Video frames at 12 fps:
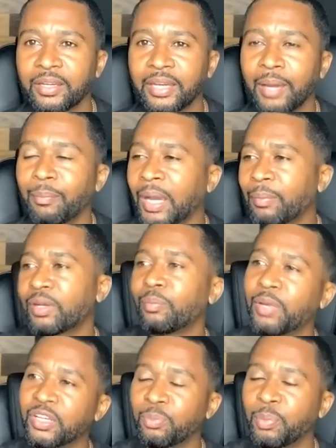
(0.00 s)
That might be the
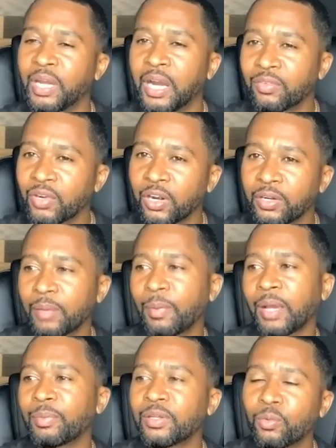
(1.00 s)
best beat I ever heard. That
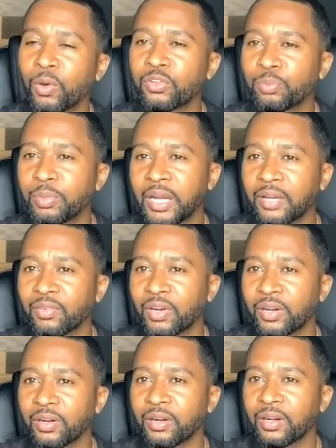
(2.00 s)
might be the worst beat I ever
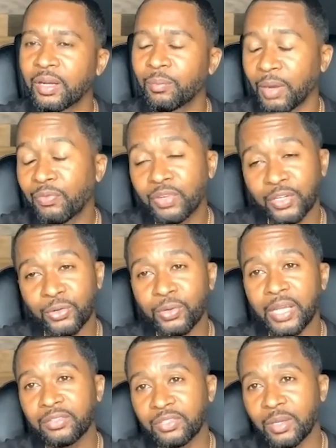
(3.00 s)
heard. I'm finna
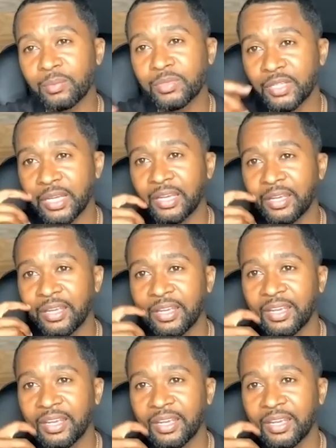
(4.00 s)
create something to that.